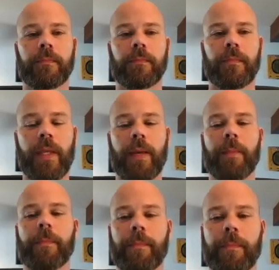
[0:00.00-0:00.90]

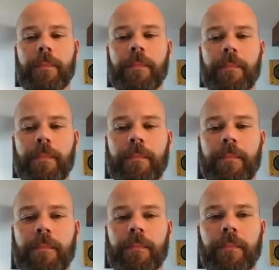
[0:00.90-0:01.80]

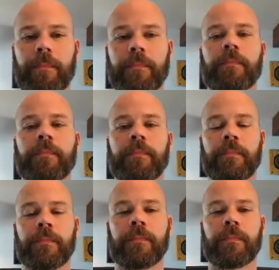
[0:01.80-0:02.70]

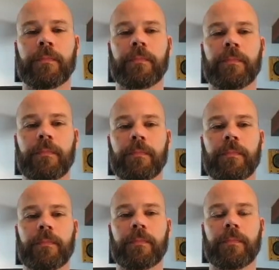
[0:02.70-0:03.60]

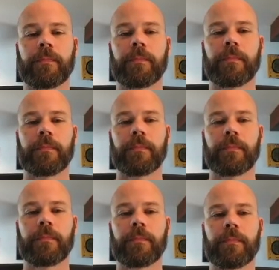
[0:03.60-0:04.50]

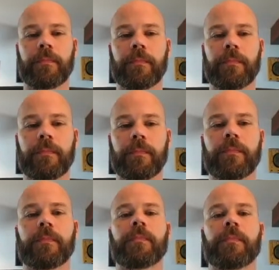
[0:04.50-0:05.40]

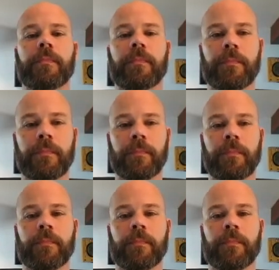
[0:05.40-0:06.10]
[no speech]